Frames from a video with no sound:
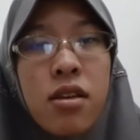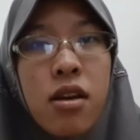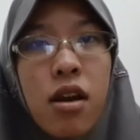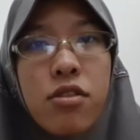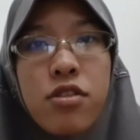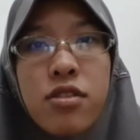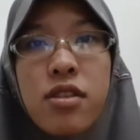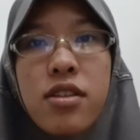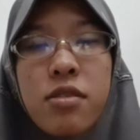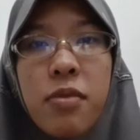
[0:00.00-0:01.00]
Other
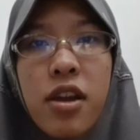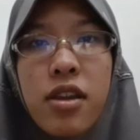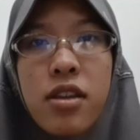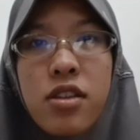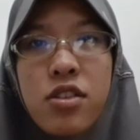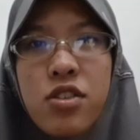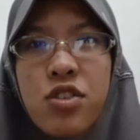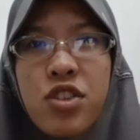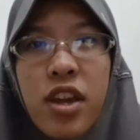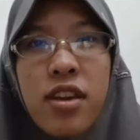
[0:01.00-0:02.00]
studies by
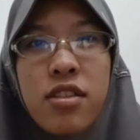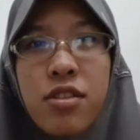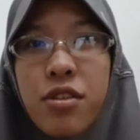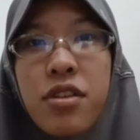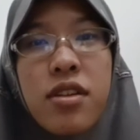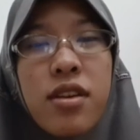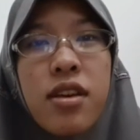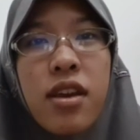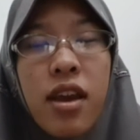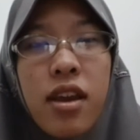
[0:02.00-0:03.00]
Schechter
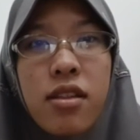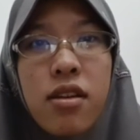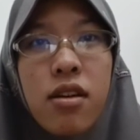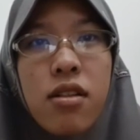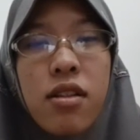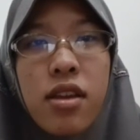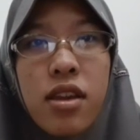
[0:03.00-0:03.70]
et al.